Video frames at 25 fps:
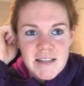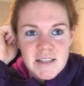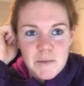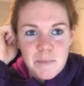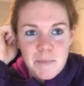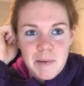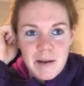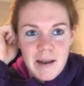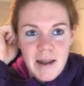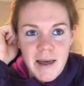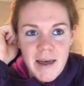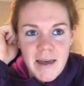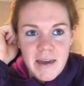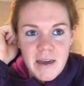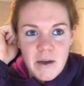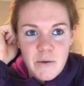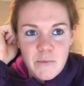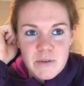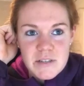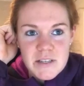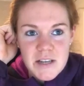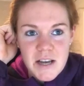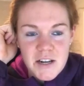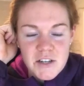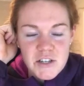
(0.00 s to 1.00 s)
a player
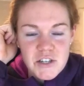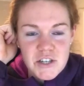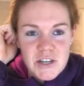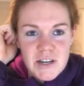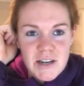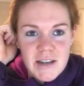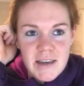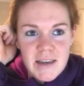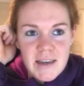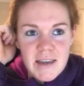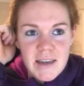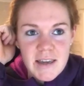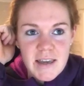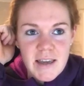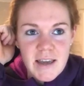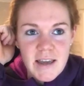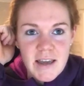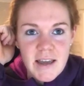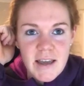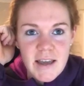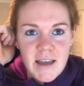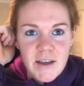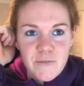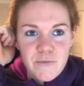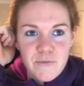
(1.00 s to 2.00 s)
was actually
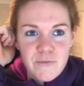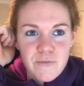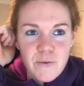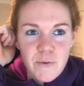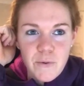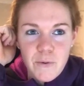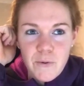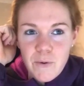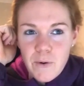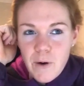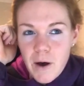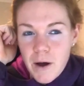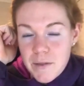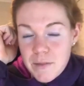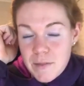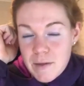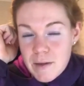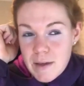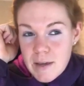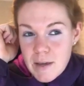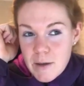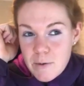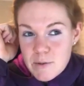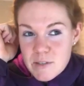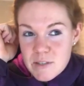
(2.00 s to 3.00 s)
for, I
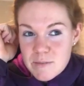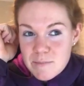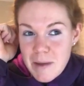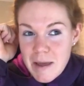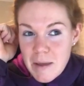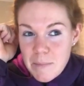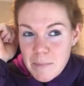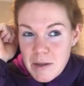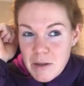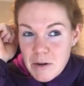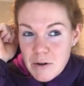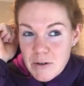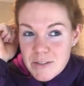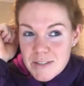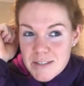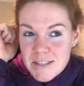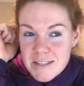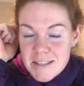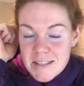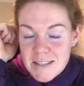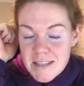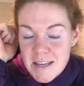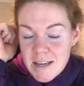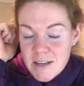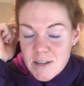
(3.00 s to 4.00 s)
think it was maybe an
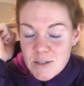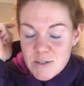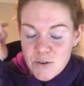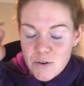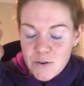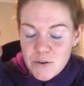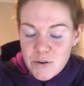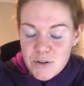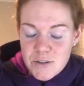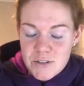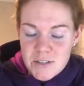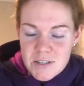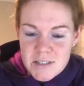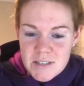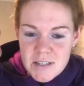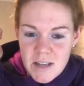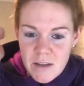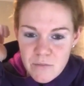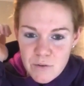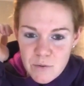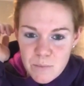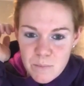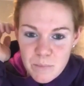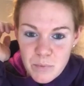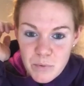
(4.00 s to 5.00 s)
under-6 or an
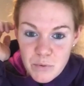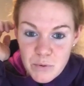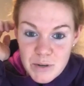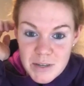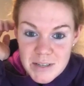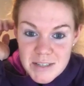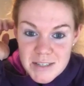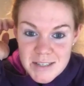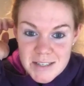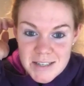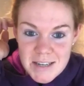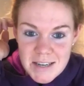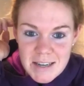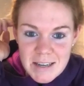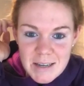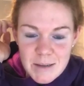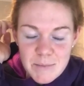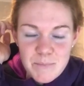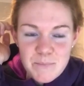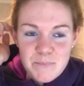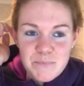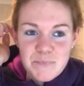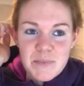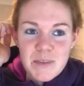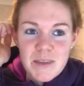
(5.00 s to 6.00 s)
under-7 boys
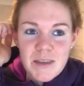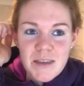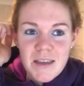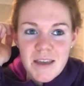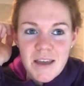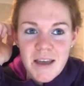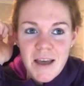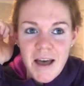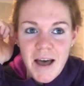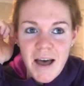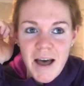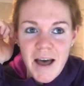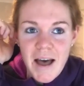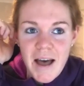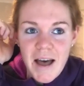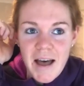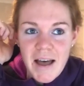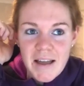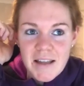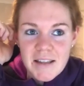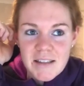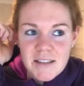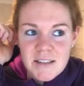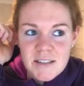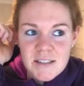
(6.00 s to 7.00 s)
team.
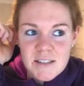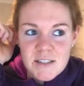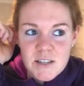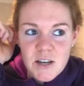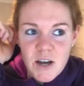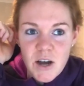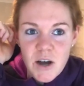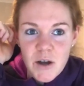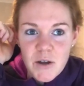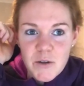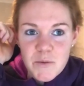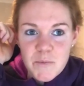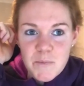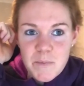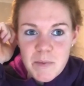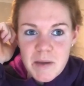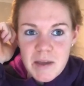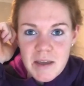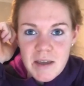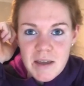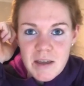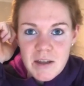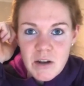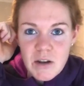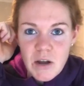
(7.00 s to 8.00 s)
And I'd
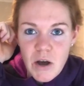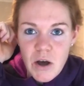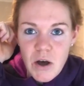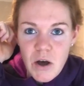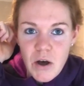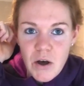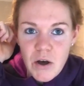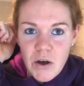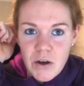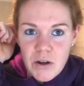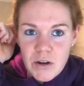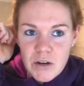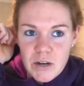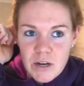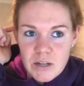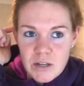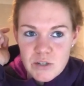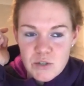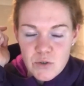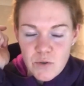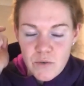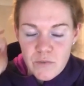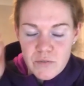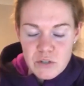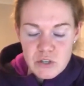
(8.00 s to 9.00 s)
been on
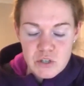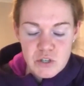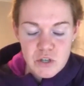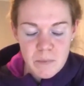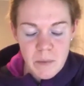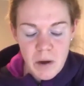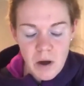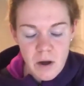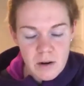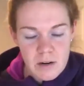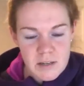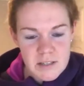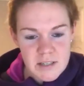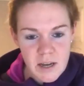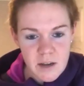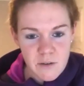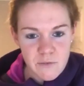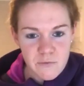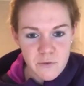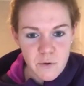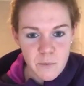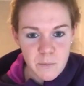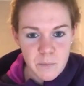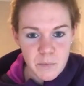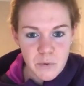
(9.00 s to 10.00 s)
sort of a summer holiday
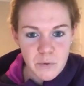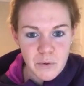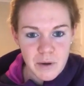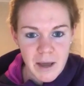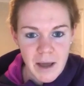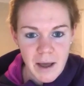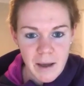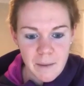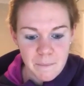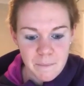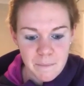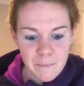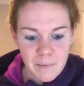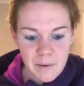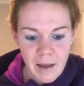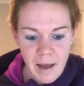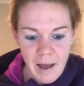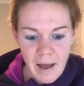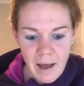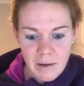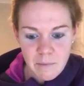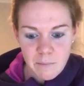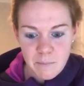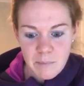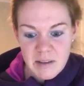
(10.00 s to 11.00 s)
football camp
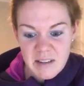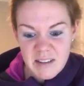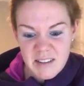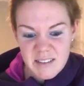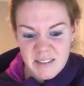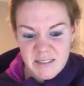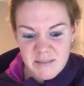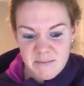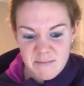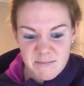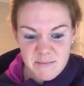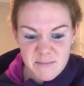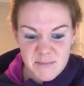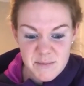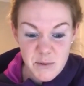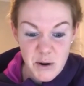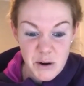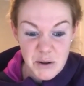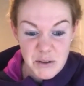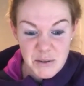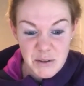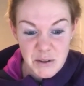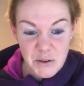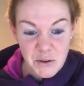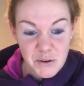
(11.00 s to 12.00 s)
and been, well,
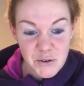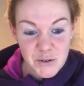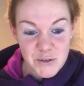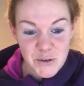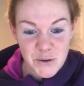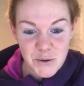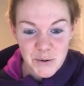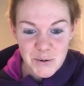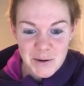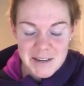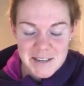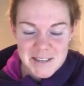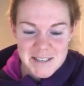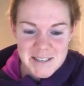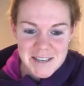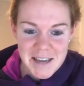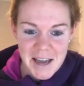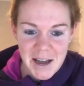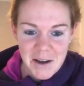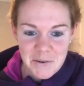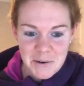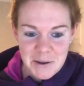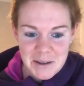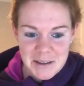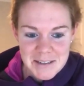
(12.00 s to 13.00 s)
you could call it
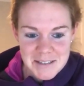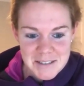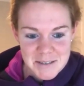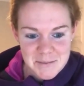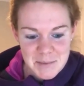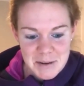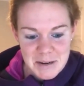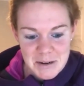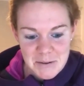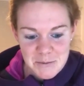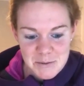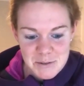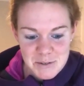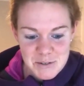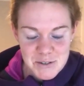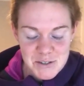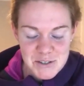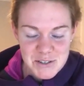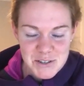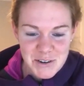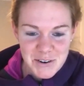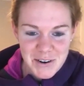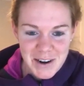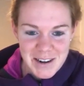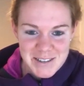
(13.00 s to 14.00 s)
scouted. I mean, it was just
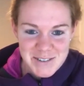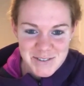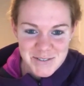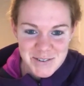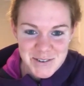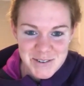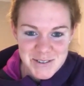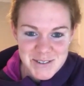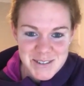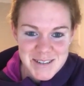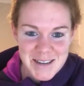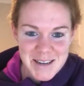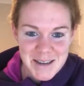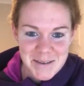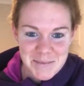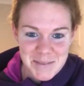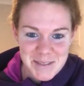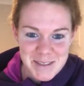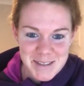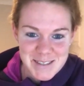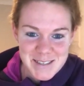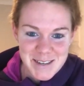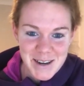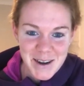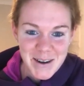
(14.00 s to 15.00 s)
a grassroots team at
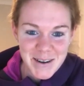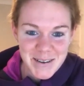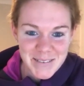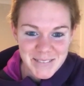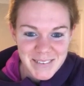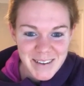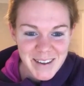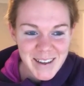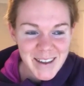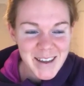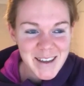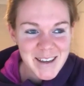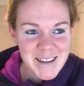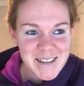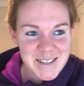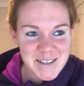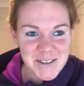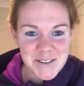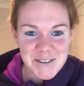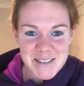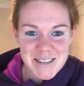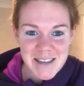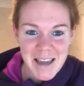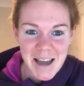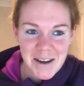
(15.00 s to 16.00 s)
the time. So
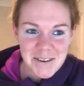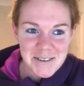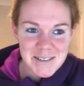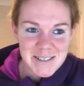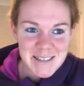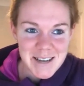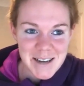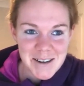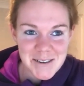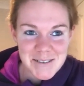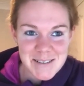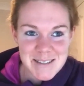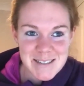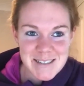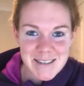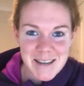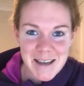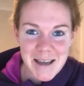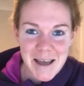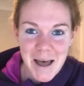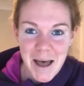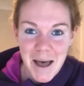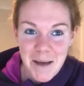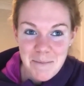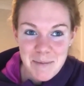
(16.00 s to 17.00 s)
scout sounds
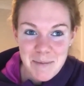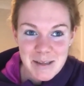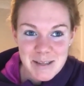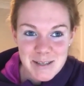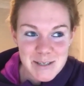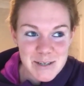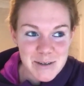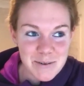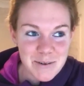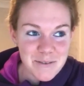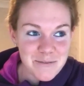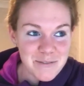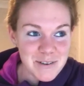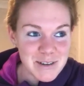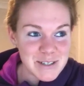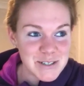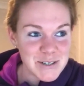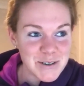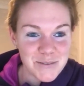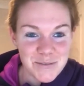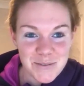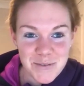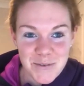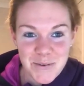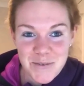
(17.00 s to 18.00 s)
a bit too
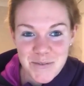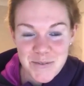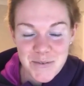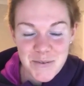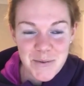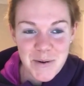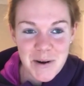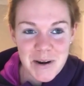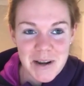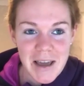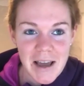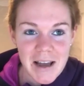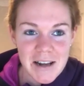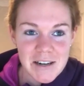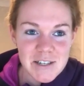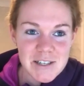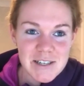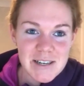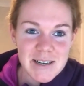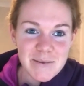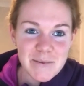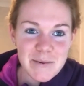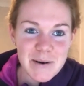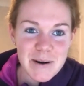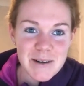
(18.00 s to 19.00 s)
official for what it
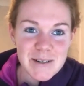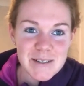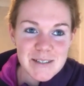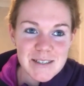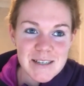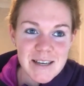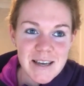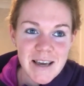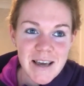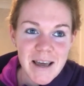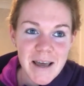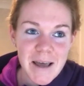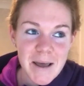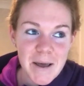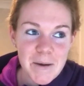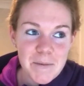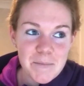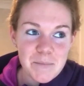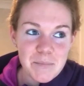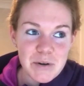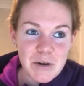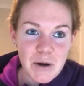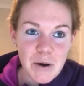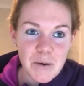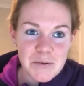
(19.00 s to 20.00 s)
actually was.
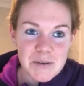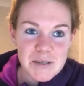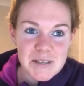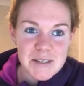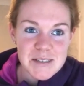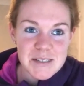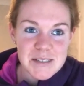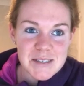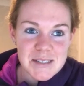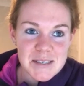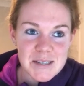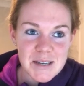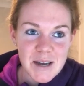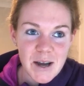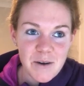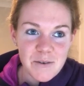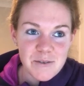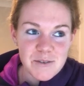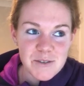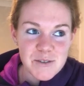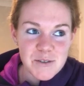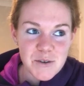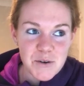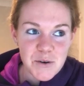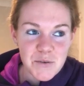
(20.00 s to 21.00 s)
But I was
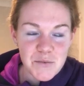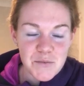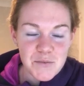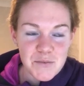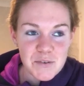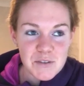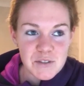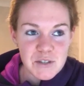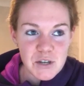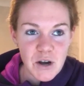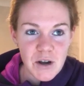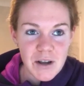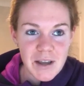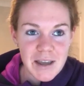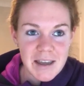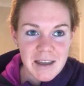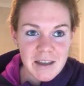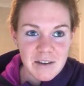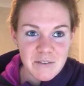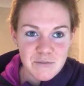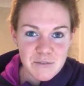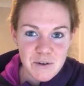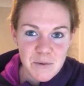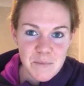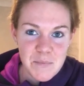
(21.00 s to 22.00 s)
sort of
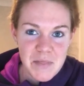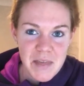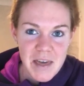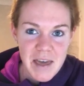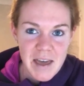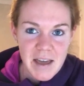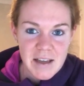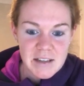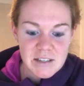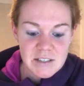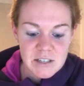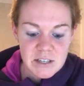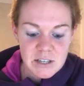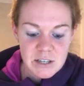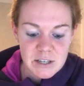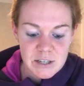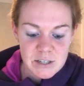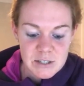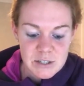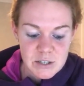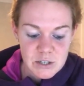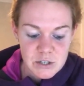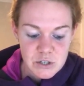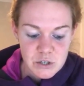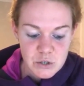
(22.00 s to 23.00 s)
dogged from there
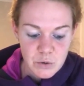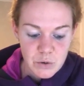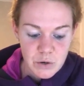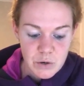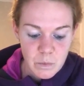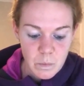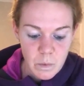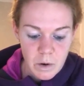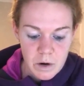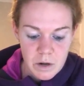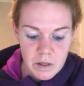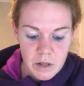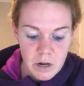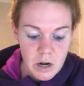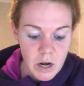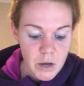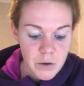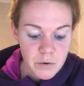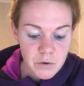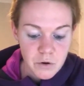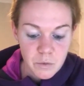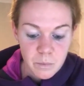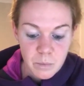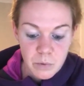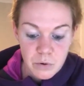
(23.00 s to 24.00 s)
to join one of the
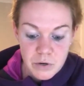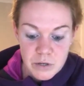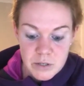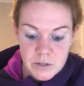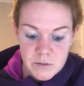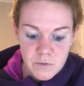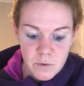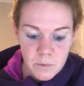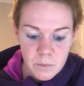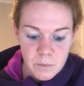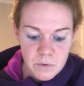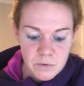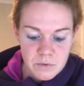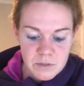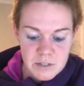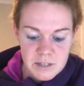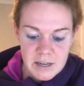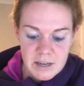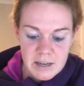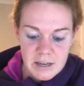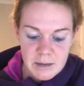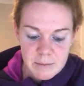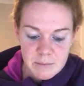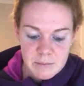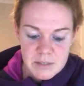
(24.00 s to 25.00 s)
local boys football
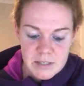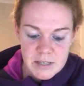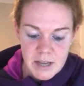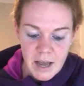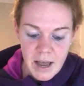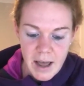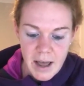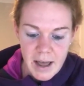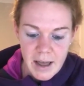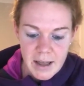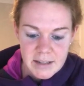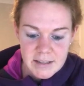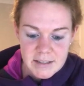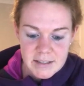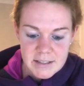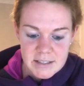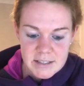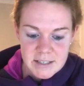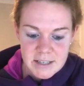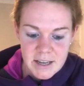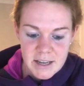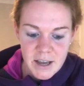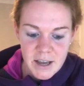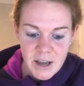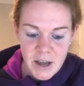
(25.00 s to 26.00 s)
teams, and
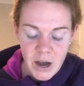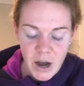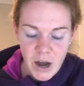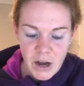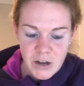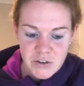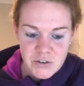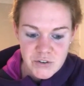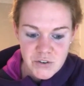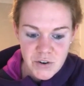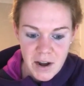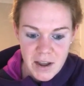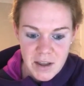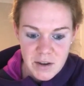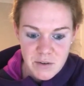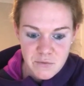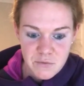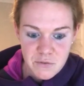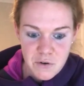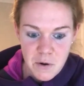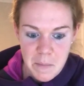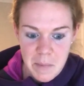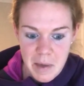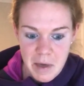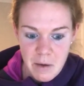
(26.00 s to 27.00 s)
I trained
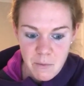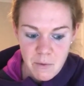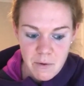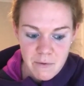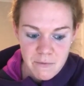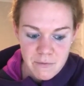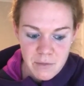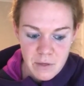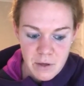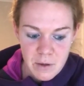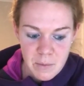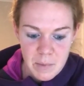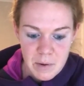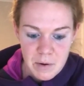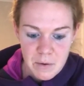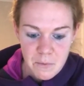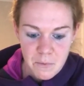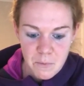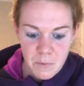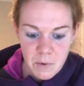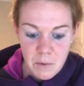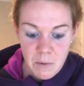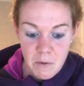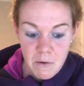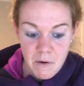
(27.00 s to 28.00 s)
for a bit with them, and
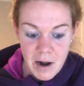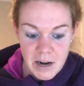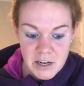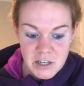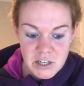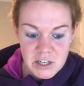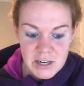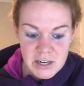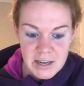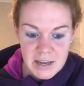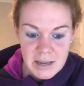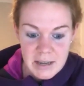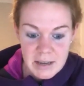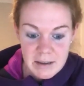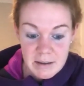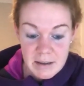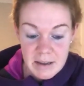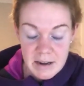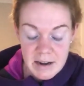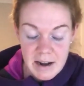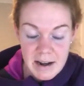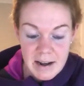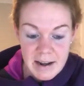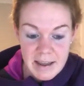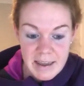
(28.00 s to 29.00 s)
we were actually
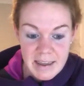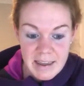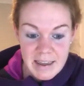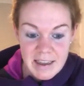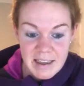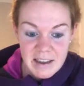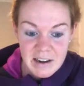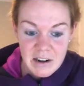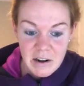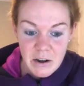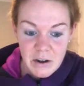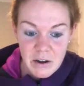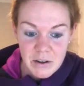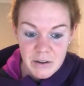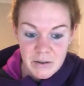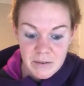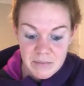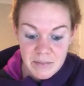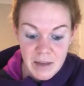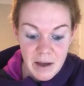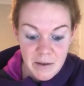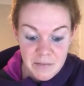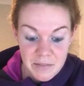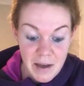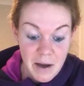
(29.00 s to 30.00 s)
in a league, and
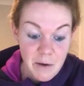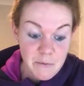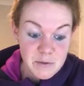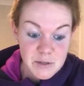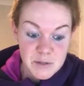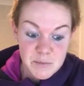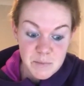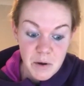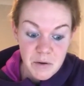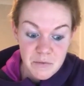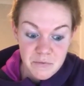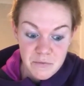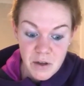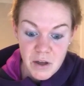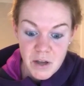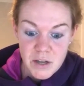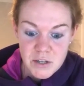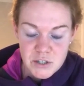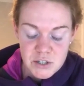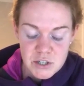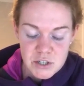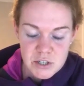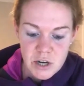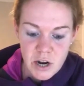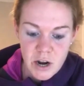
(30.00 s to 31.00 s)
that was my
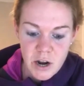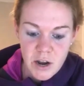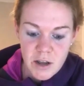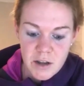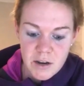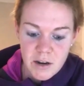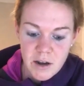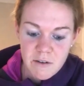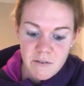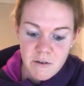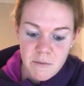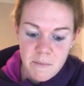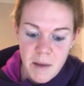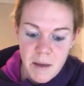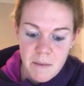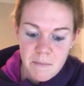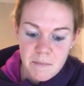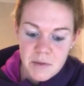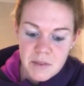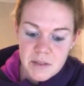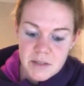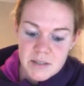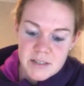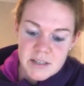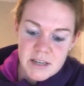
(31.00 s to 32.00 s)
first shirt, and I remember
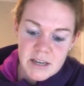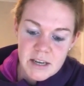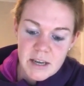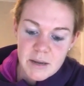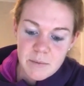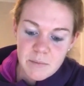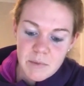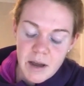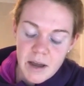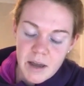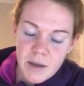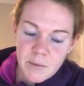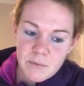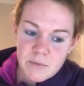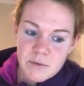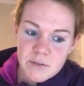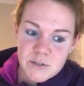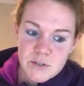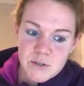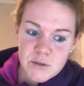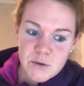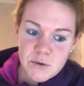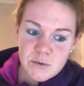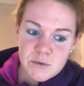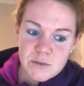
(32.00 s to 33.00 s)
the team name was
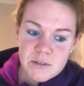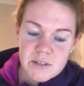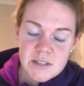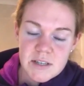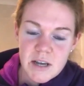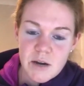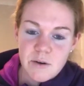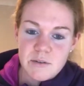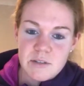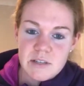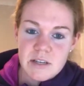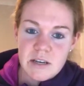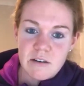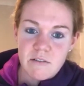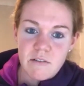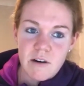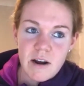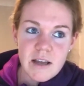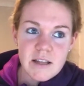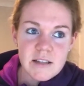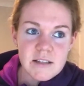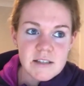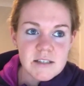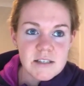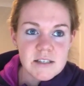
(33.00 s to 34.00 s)
called Celtic
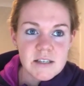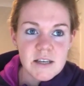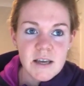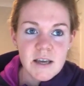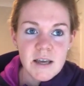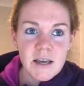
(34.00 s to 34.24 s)
Reds,